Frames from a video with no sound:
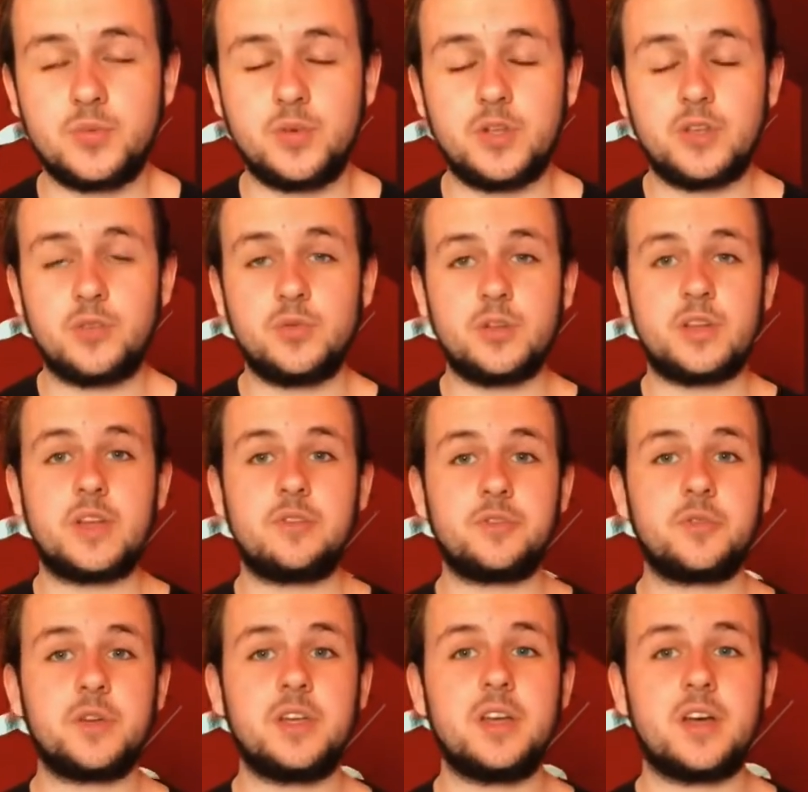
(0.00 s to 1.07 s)
We are doing a
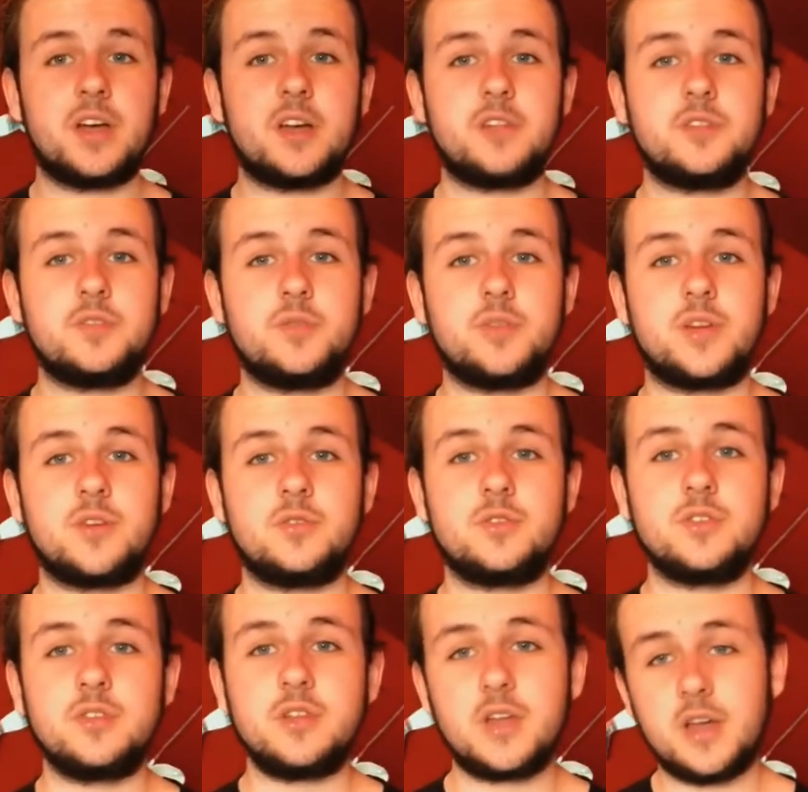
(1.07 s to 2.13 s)
giveaway at
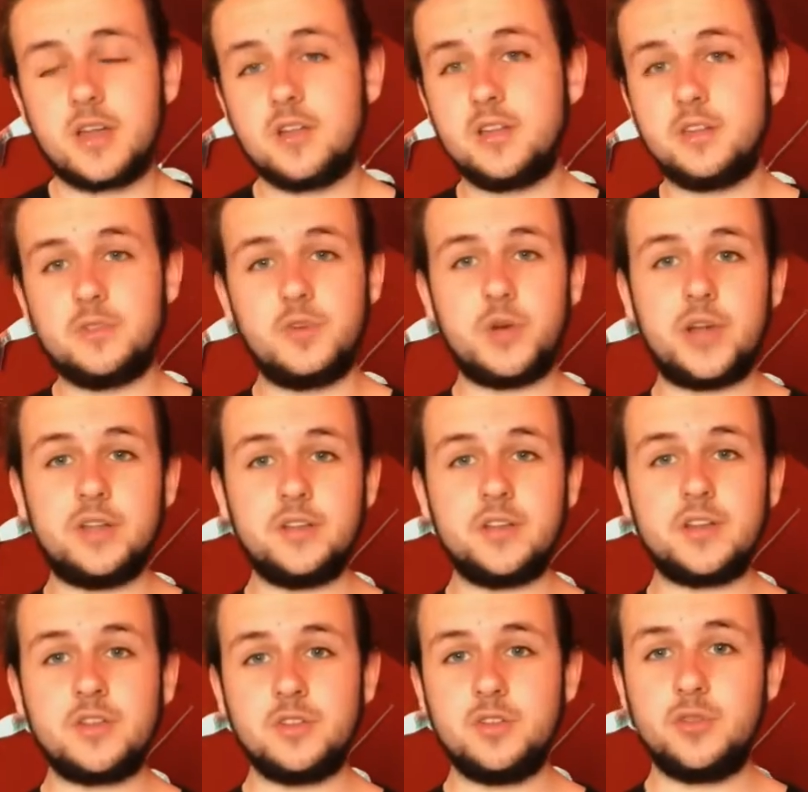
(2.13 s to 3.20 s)
2,000, and if you
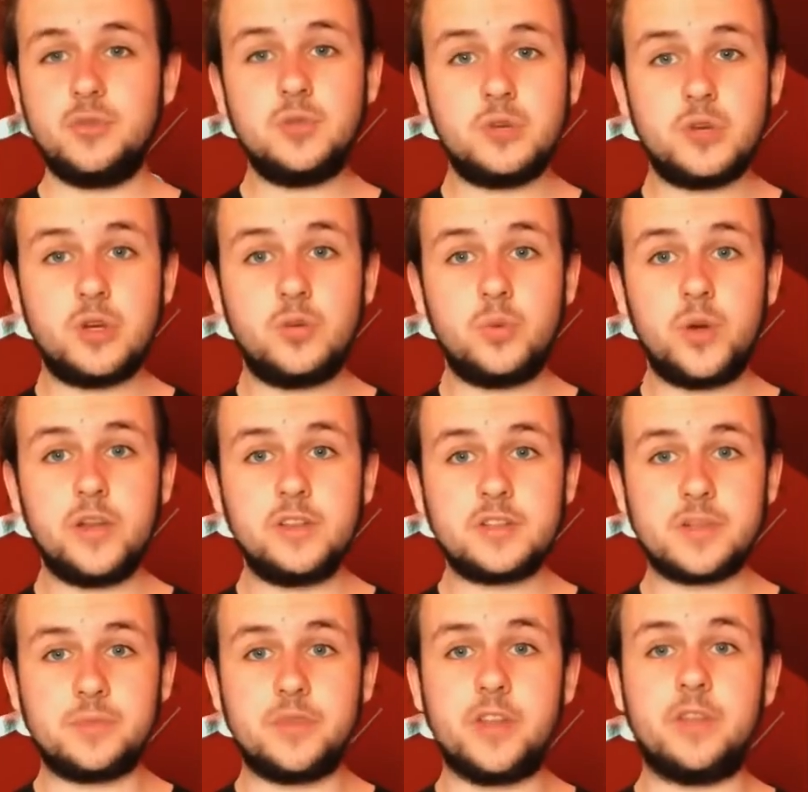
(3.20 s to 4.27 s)
enter, you could win
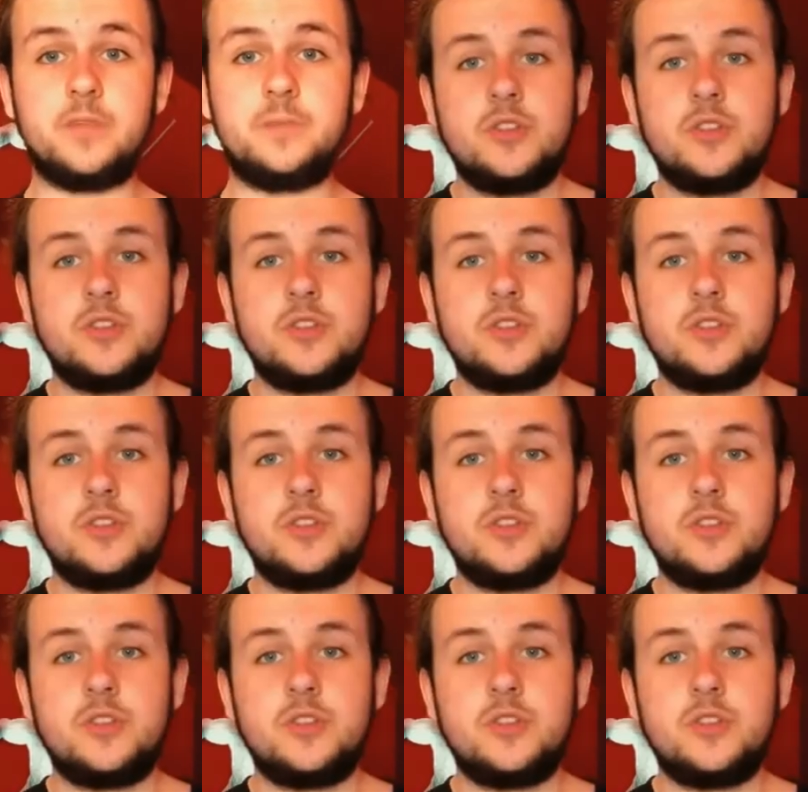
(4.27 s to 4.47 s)
something.